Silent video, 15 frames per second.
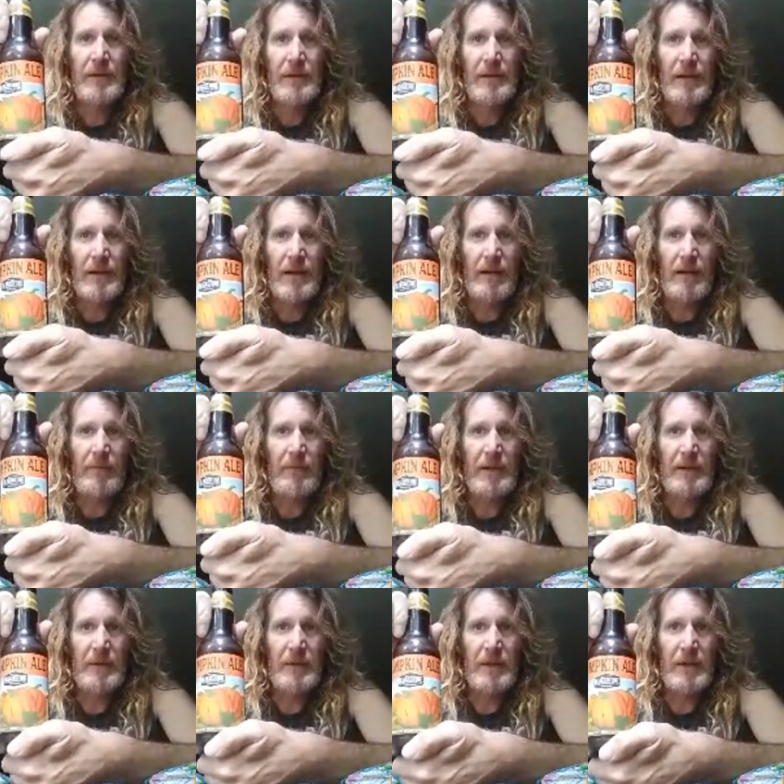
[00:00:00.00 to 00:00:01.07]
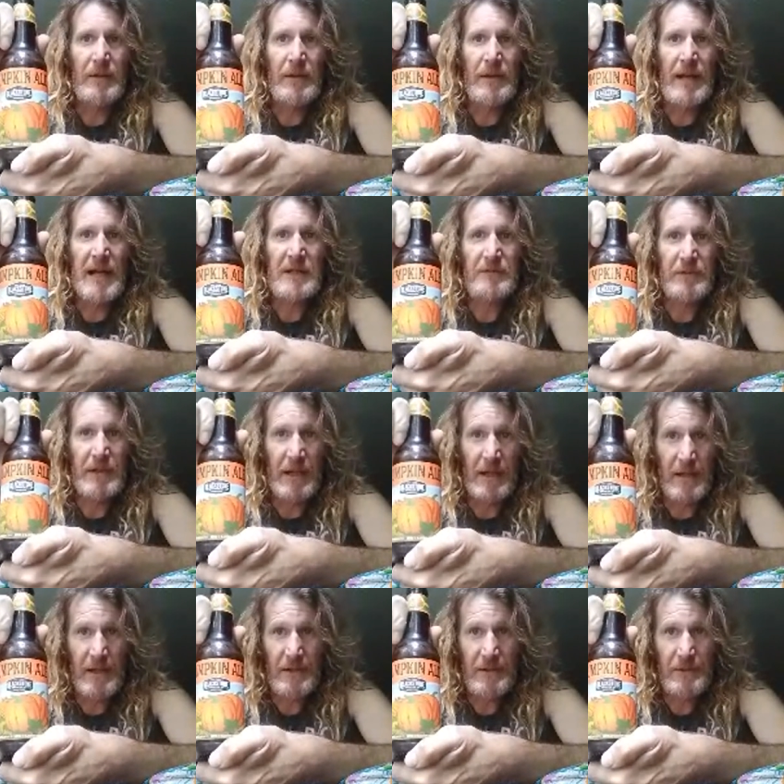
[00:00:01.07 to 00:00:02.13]
for anyone here in the Nashville
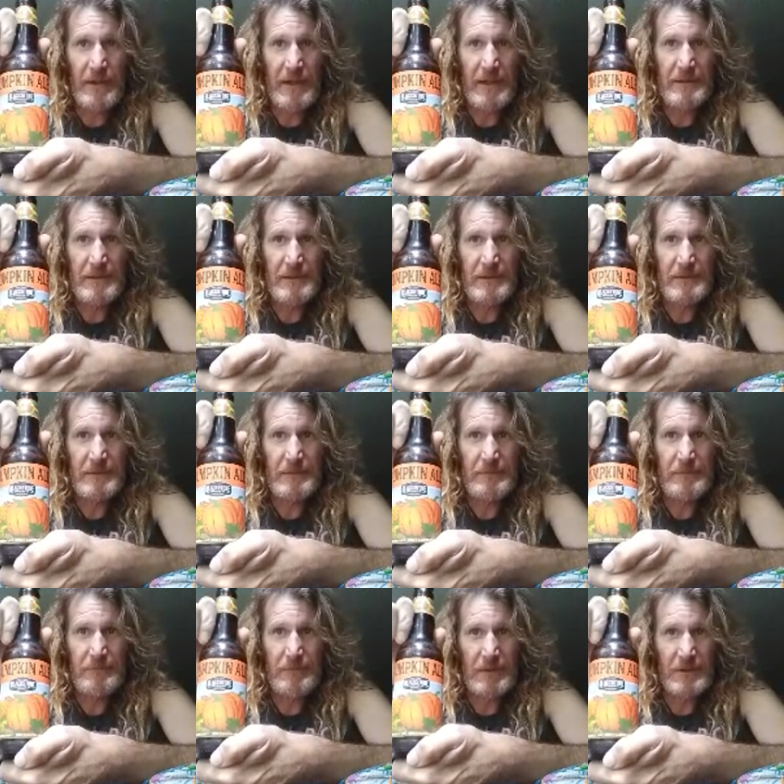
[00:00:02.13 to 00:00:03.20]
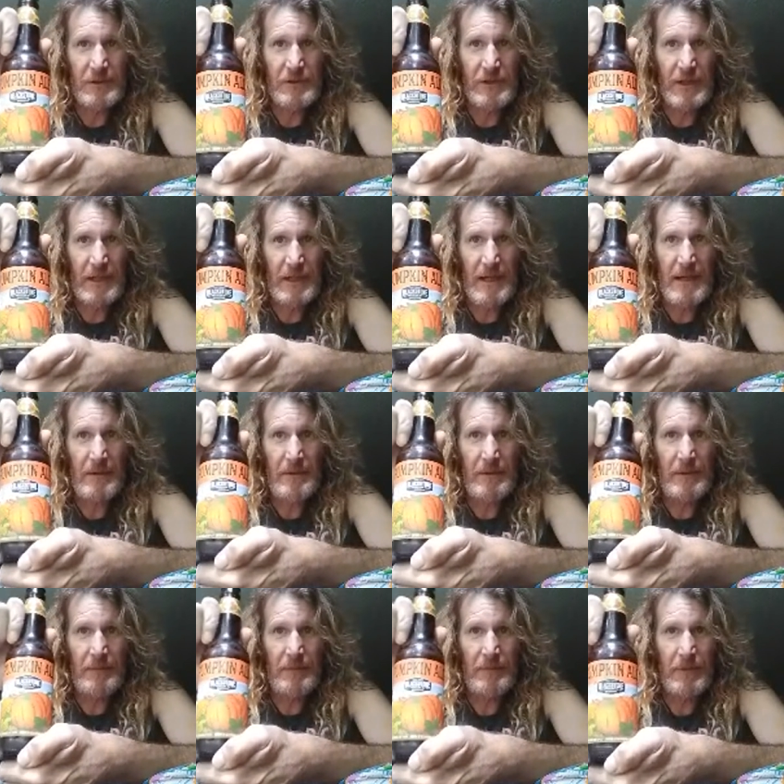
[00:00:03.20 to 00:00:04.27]
area who likes this, wants to check it out,
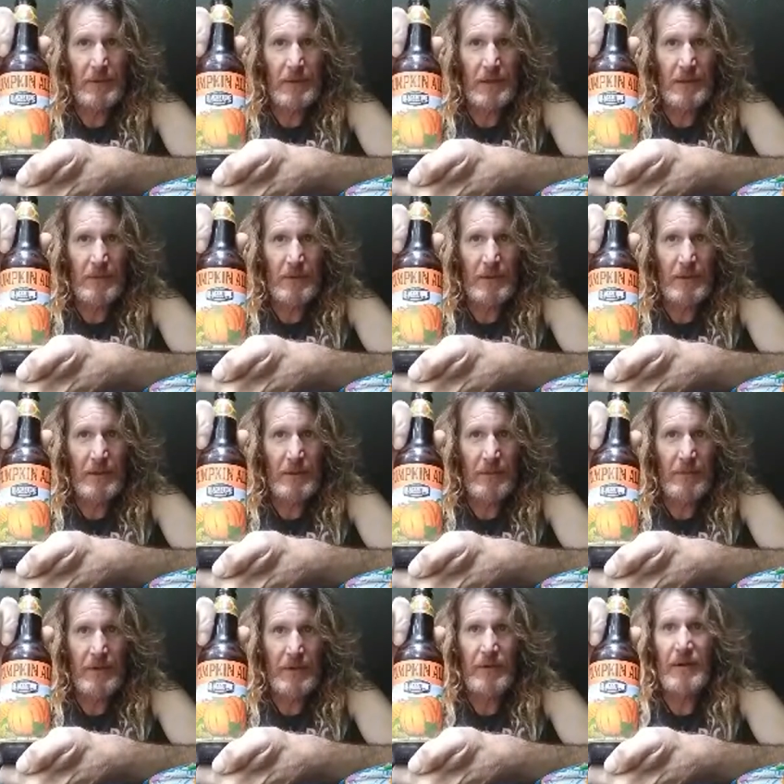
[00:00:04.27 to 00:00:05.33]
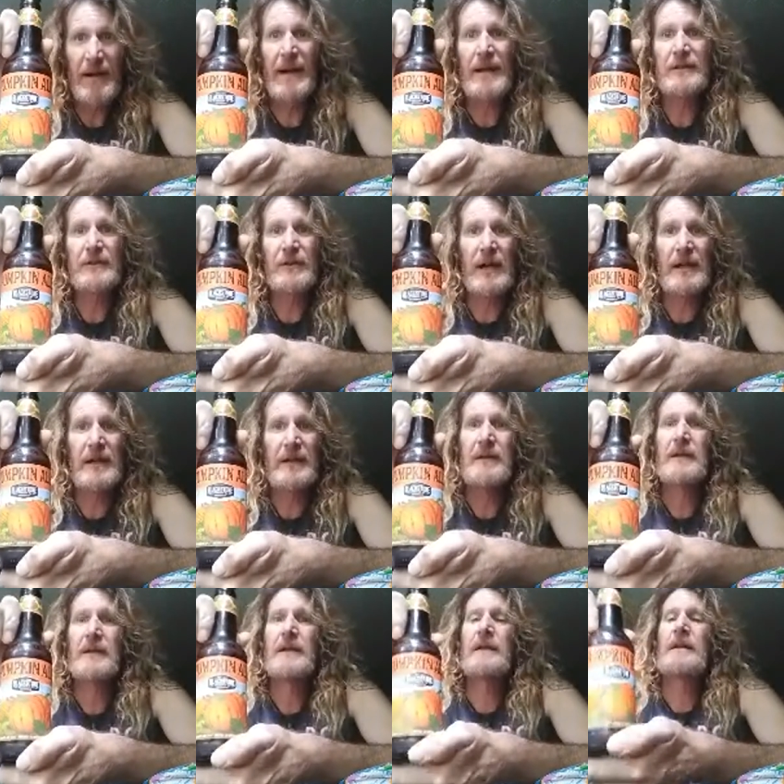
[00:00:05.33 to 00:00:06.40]
or if you can get it wherever you're at, try it.
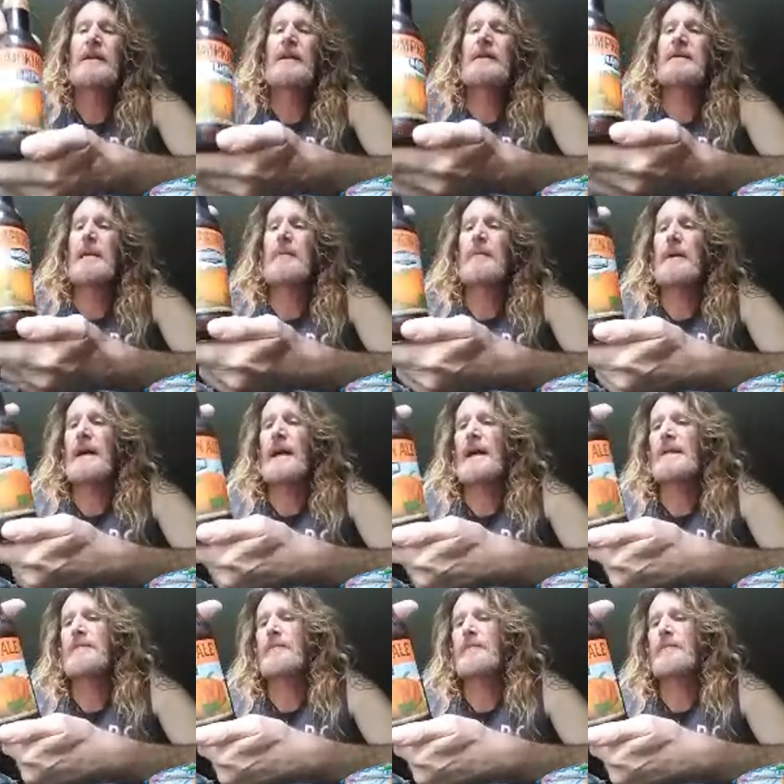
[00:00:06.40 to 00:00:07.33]
It's not bad.